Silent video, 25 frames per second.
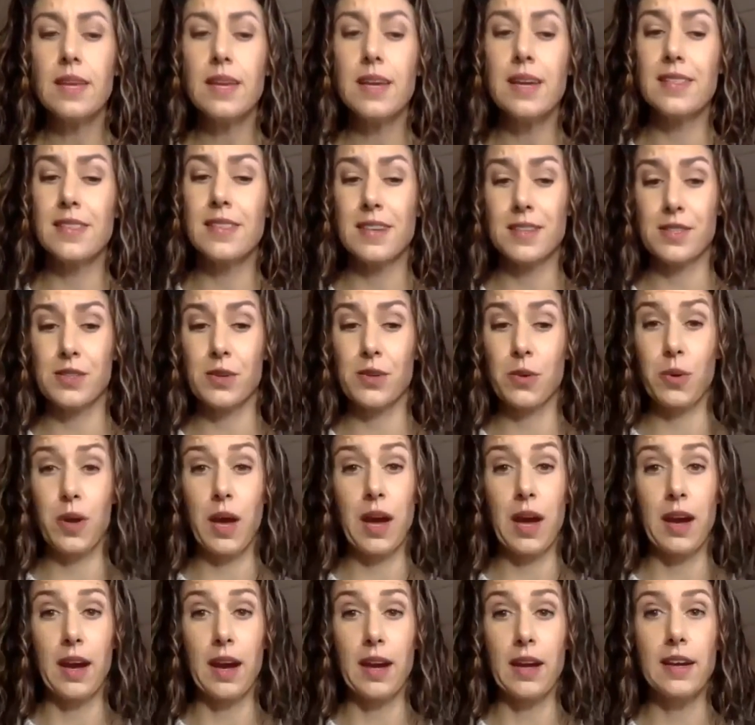And that's
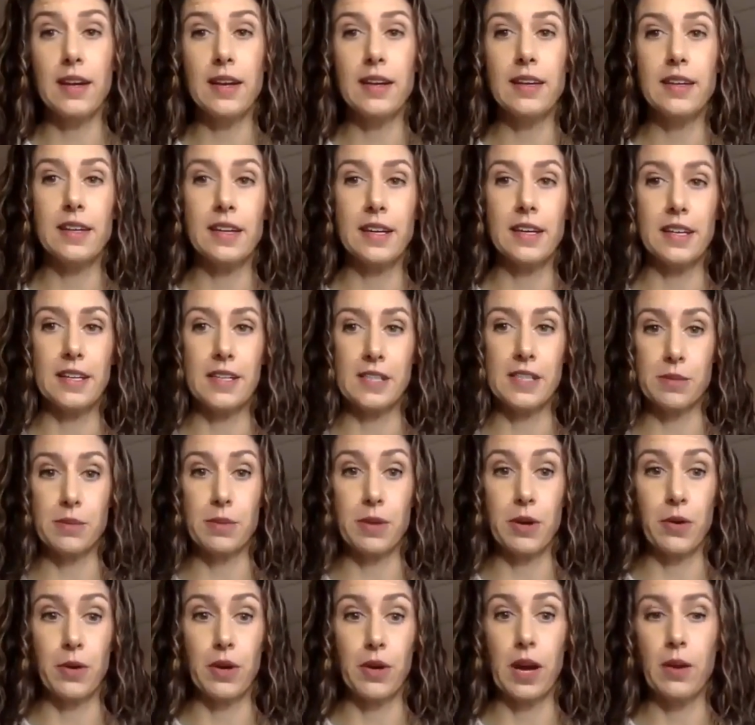okay. And I need to
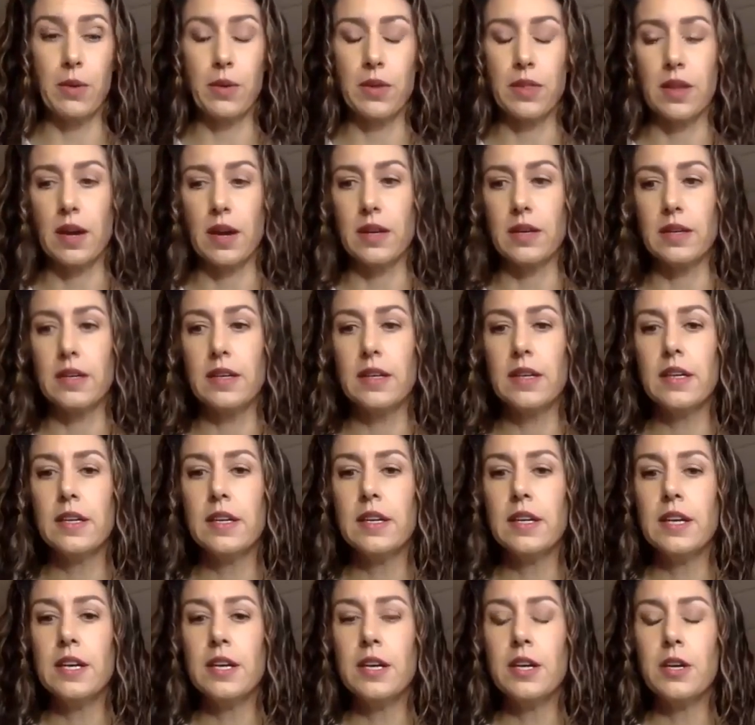be okay with that.
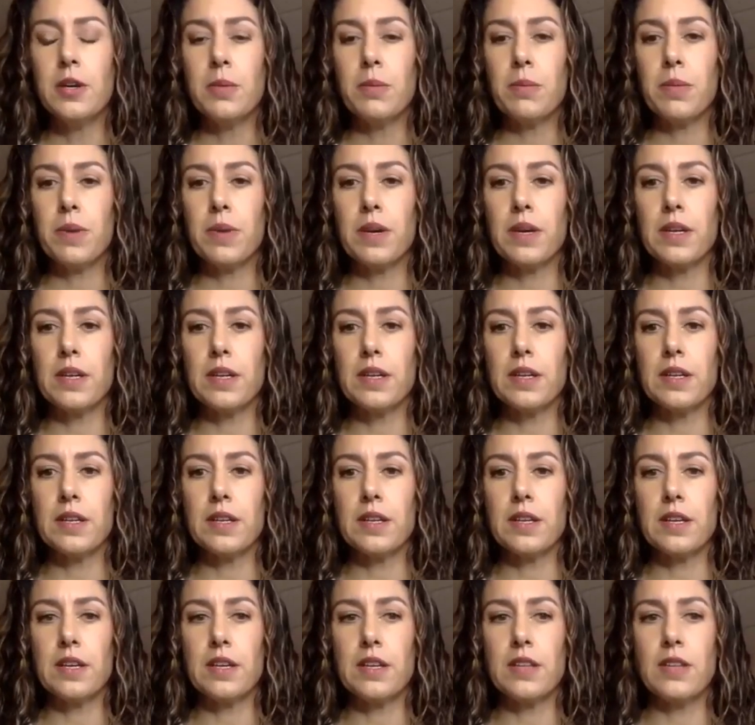But
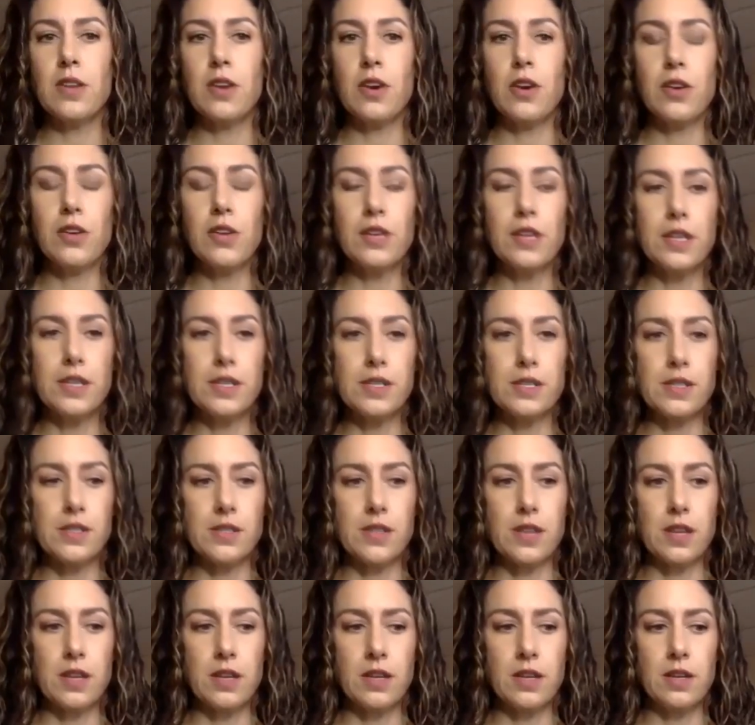in the holiday
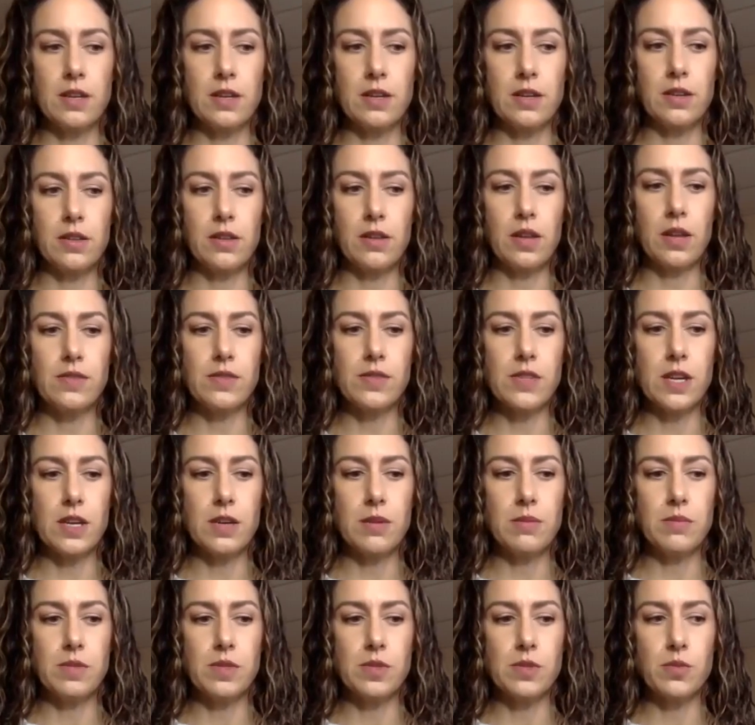season, a lot of
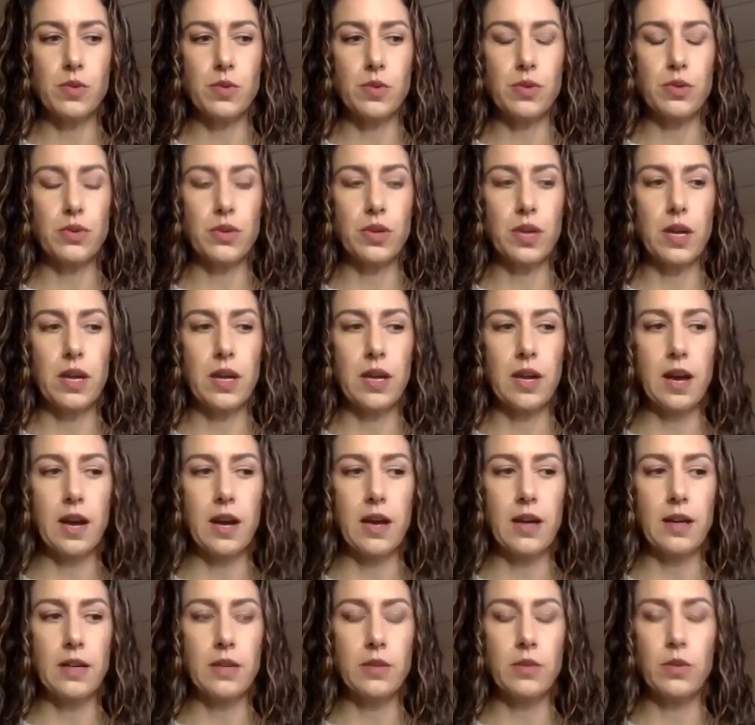times we're looking
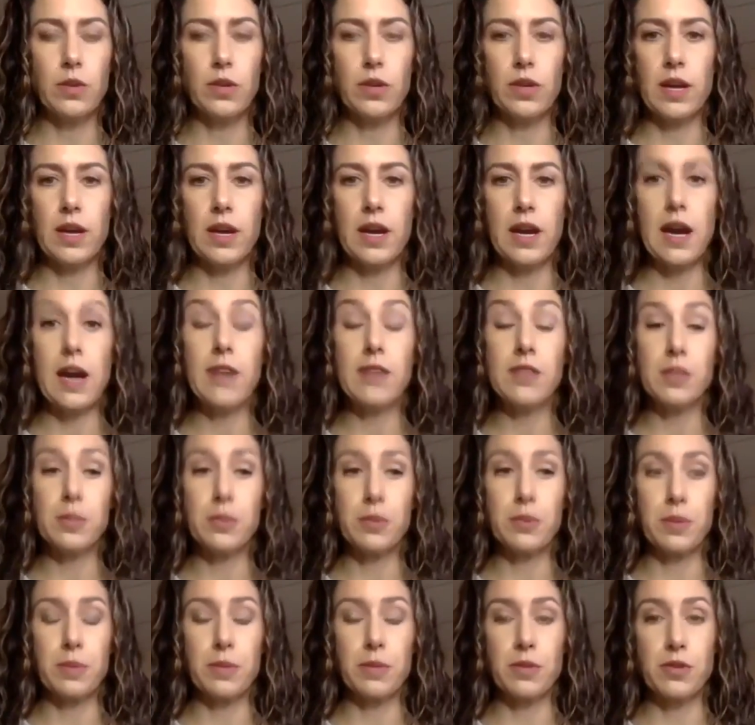at, well, I have to
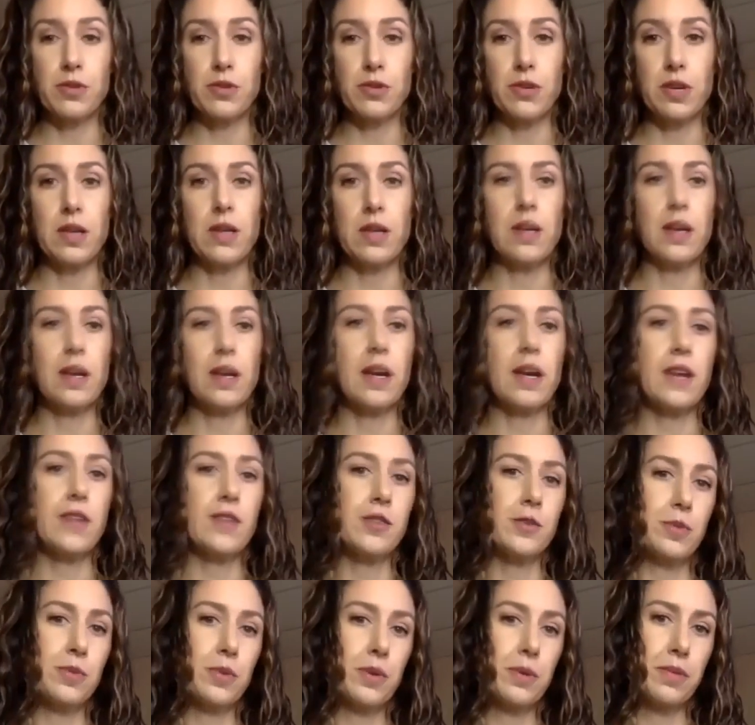put up the tree and I have
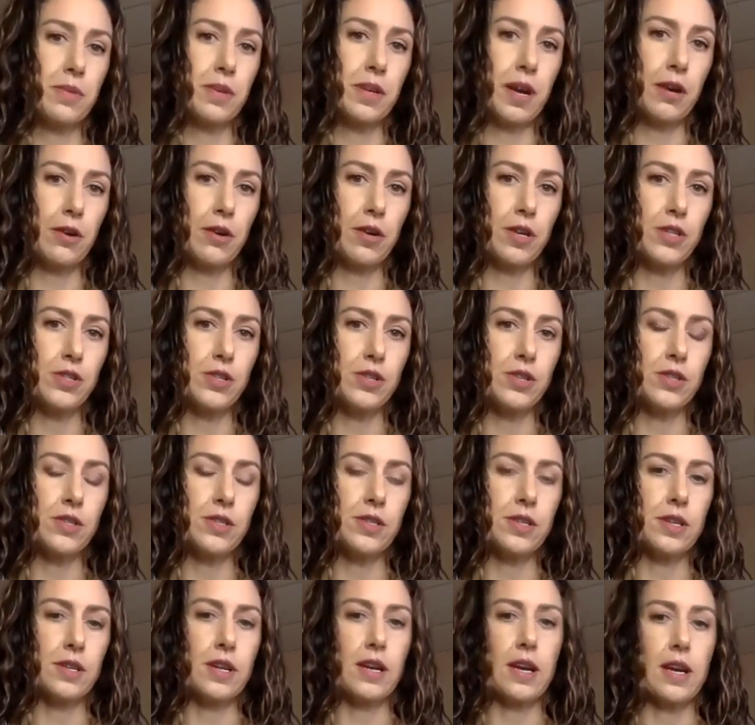to put up the decorations
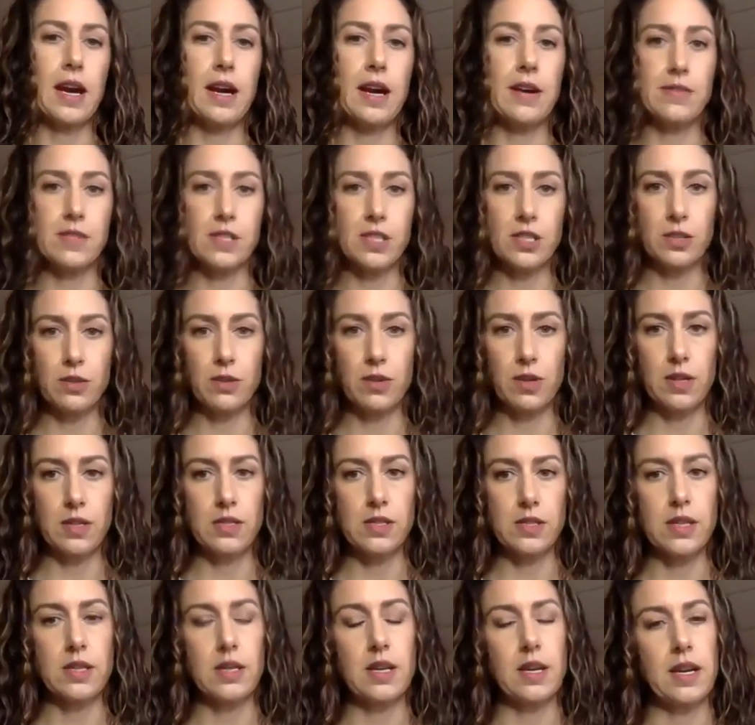and I have to do
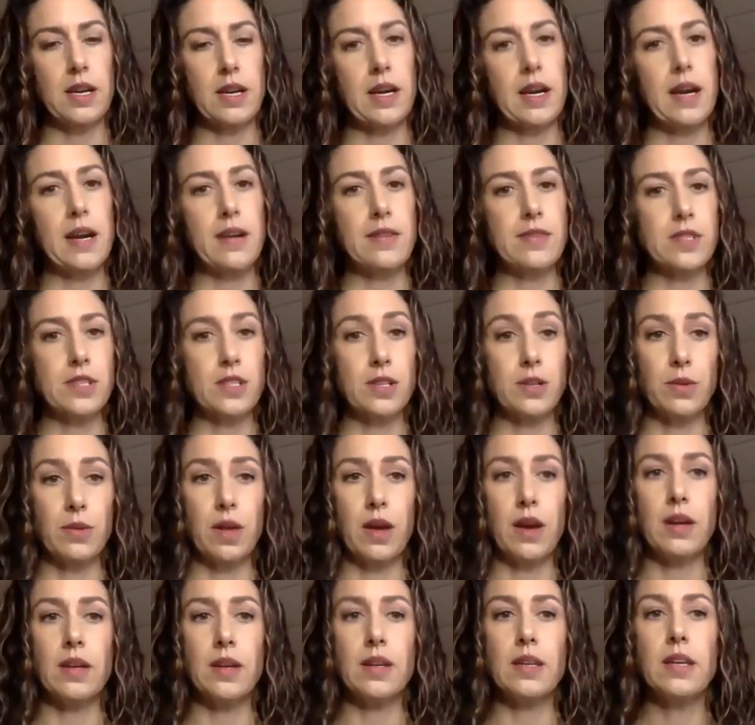this and I have to do
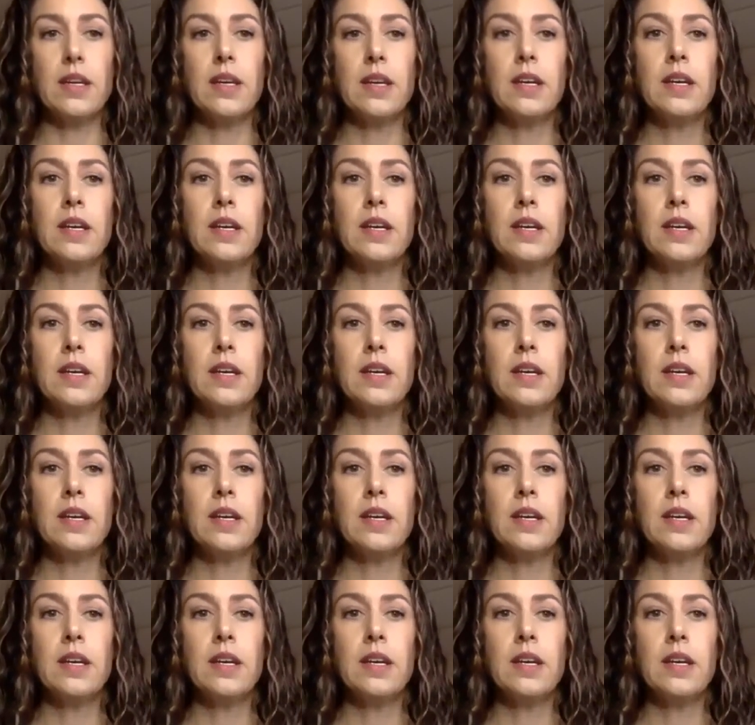that.